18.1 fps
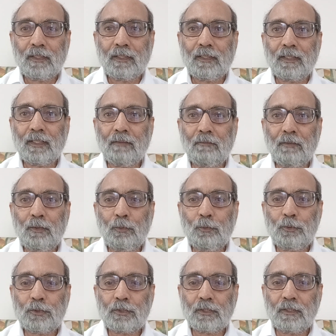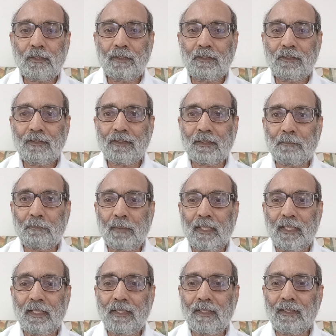revolution,
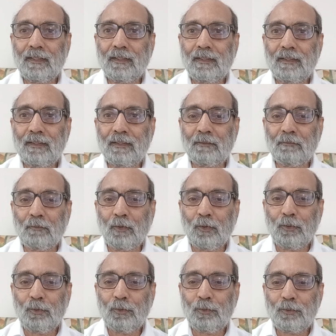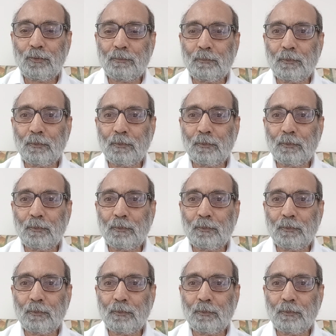rebellion, revolt,